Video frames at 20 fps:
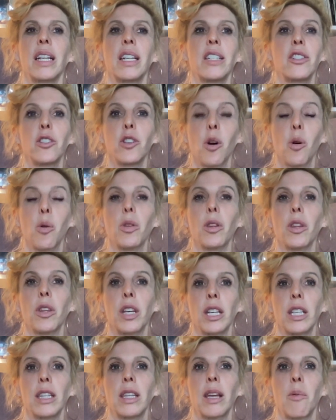I don't
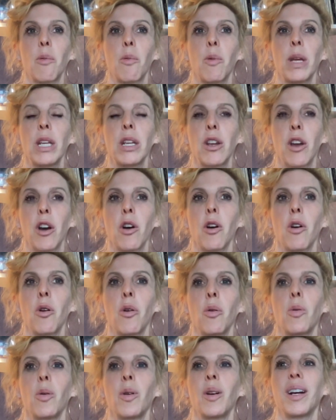think that we
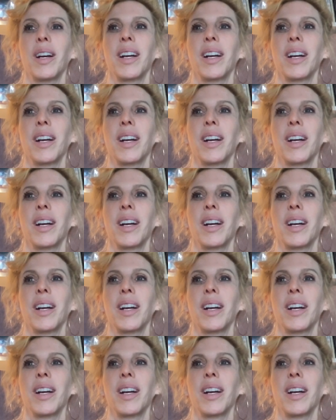know